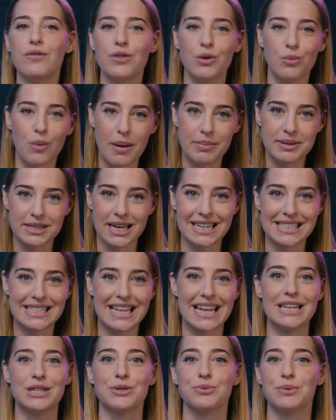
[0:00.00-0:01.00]
of the websites
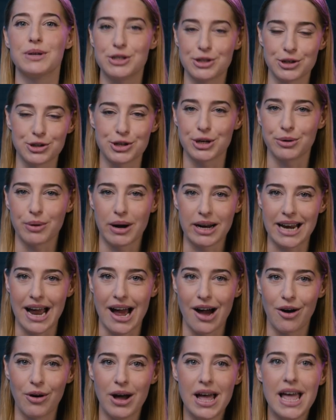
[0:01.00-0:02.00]
that it's researching right
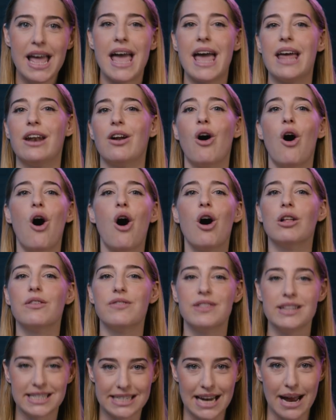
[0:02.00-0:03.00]
now, and all of
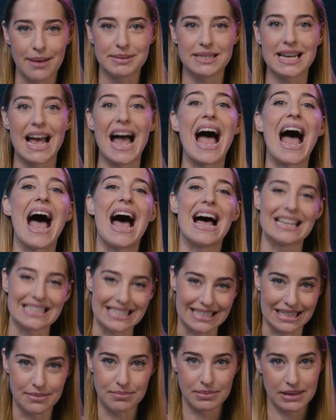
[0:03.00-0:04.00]
the steps
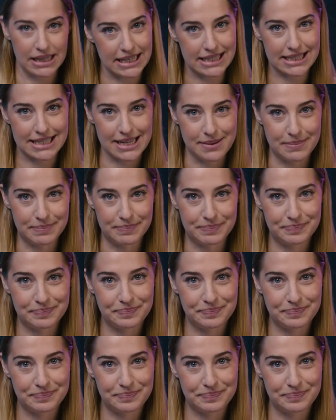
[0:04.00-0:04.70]
as it completes them.